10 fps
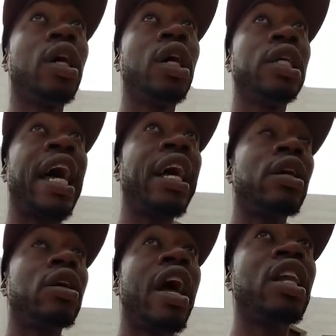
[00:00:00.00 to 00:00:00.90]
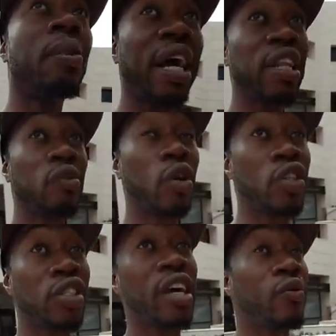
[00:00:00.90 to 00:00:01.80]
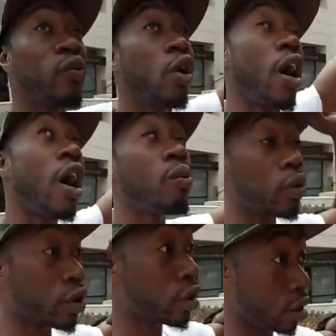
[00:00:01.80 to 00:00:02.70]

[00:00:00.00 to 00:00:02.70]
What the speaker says: that anybody living on the second floor upward